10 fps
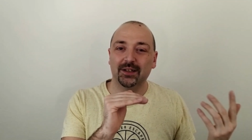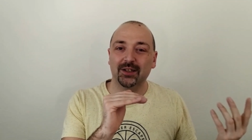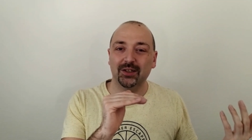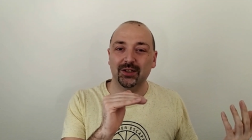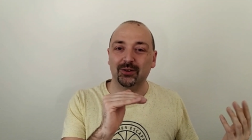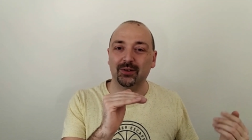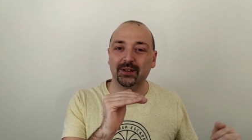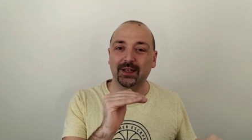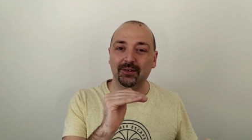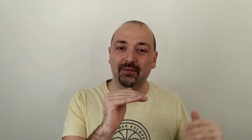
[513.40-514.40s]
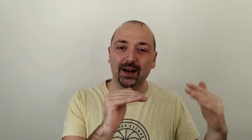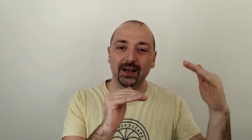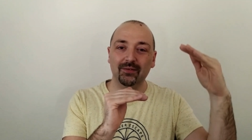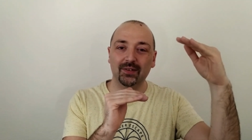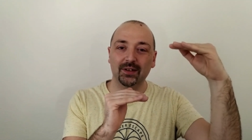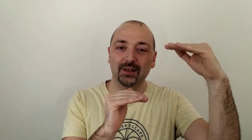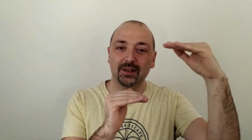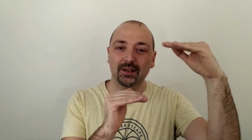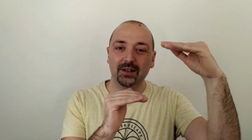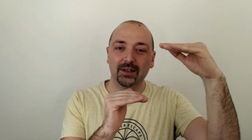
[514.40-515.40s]
she's gonna take 5.
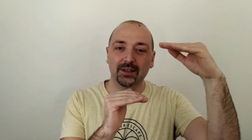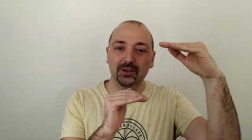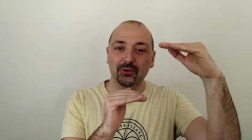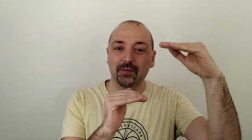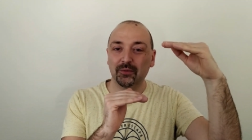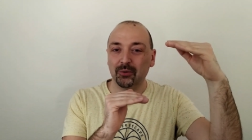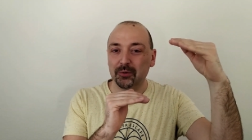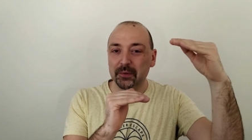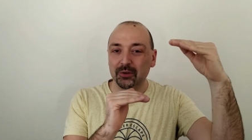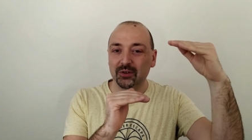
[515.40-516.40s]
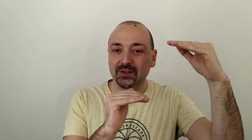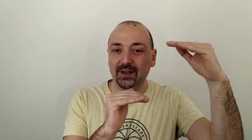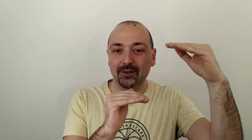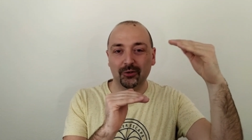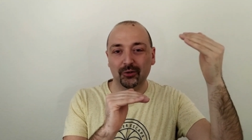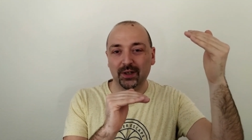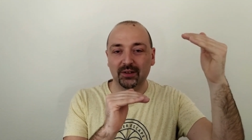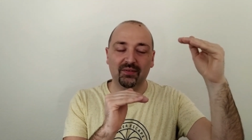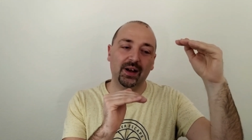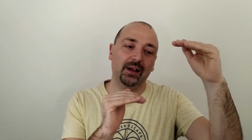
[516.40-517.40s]
So you have to lower your salary or you get
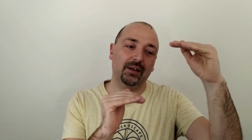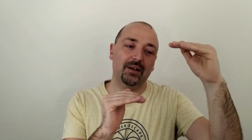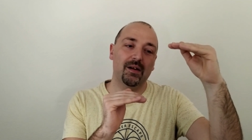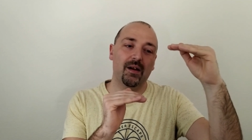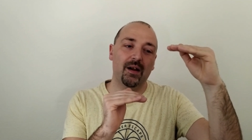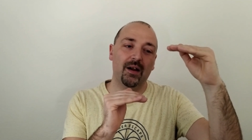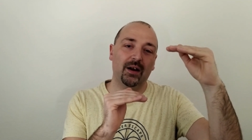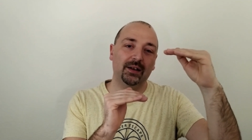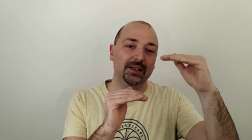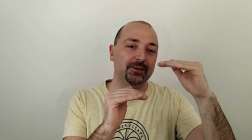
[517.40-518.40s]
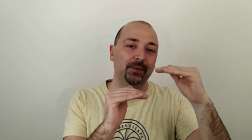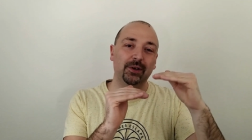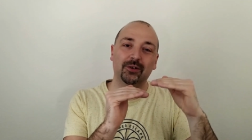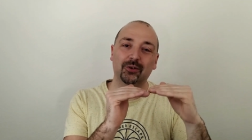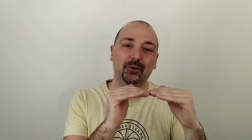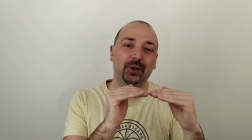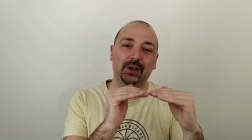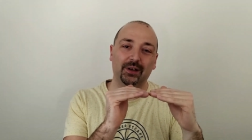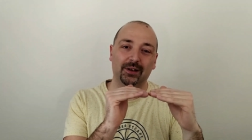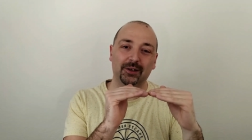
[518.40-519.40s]
fired. And this will not go
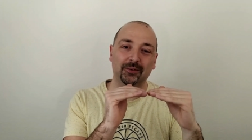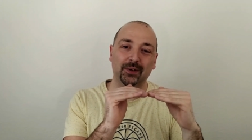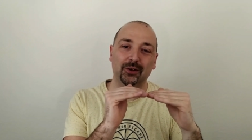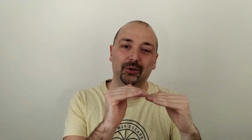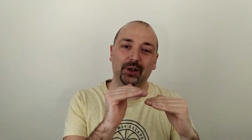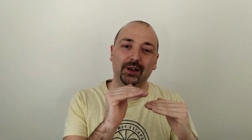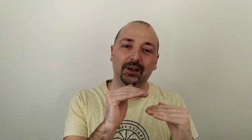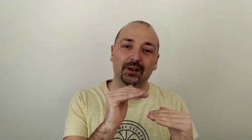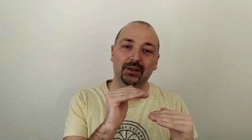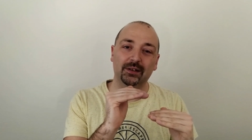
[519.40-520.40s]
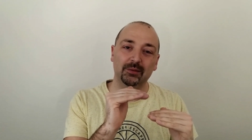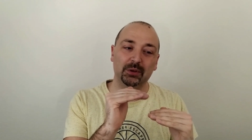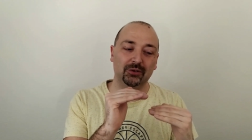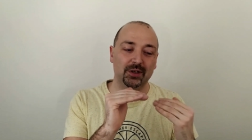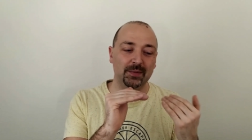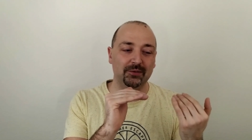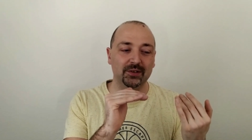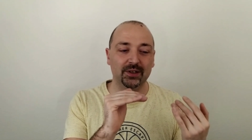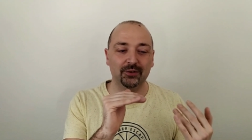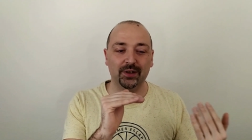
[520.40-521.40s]
here, will go here. Because Damiano will
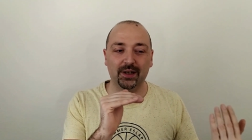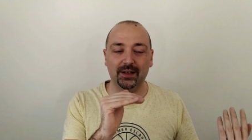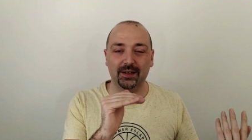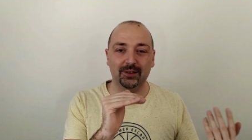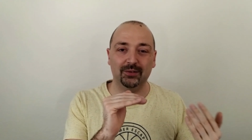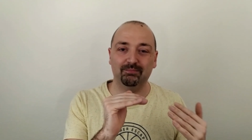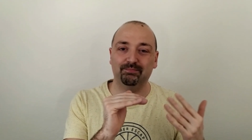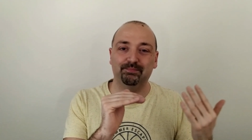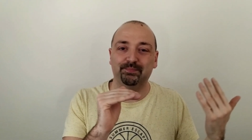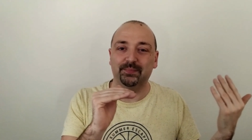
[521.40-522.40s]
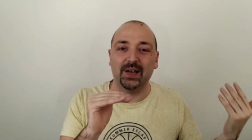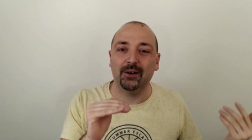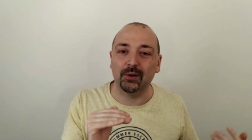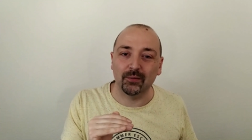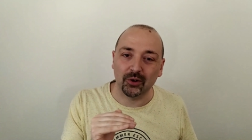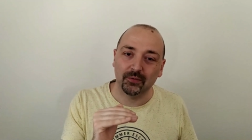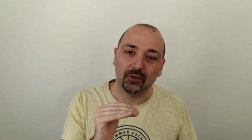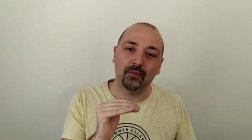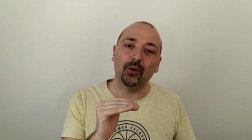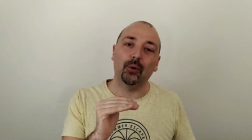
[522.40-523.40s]
say, okay, and I will work for
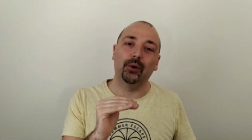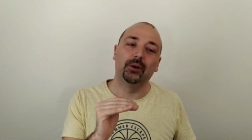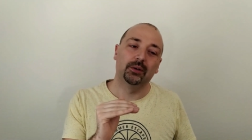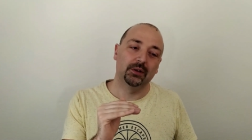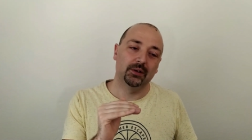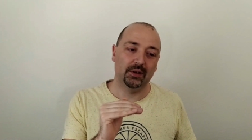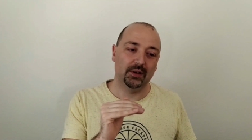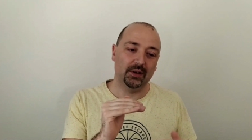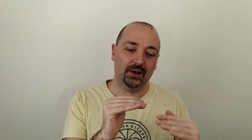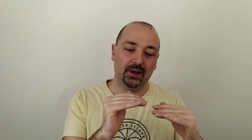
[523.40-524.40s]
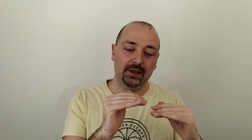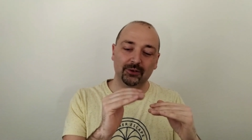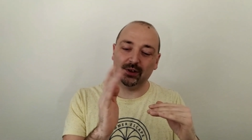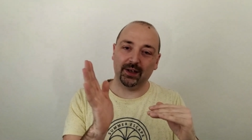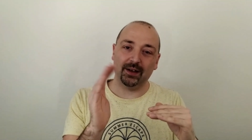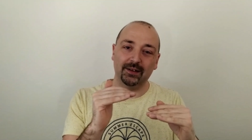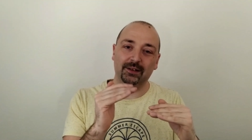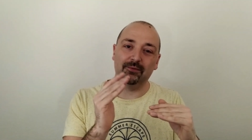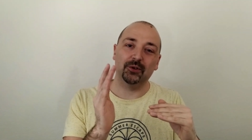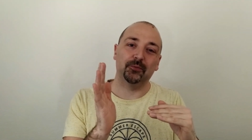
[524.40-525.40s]
4. Now the girl
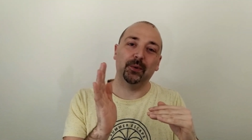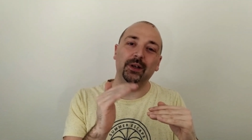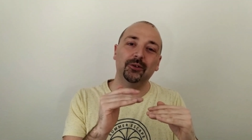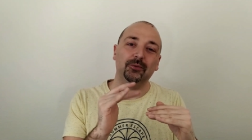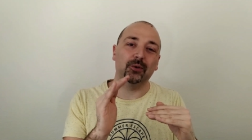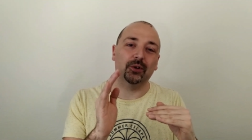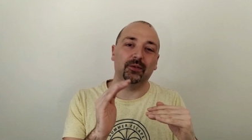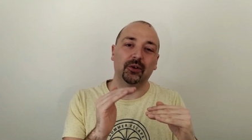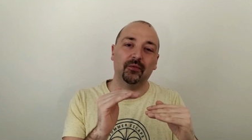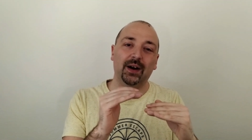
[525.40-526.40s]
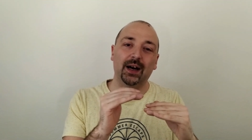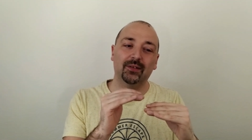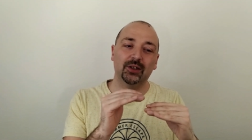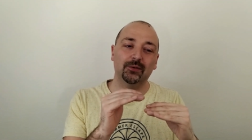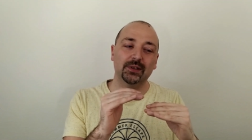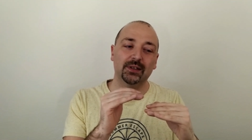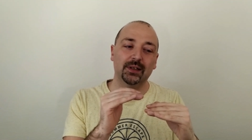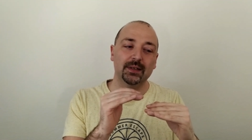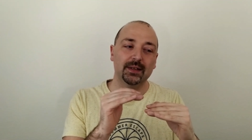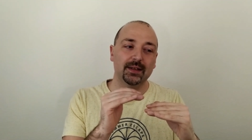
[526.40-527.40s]
that was willing to work for 5, she will say,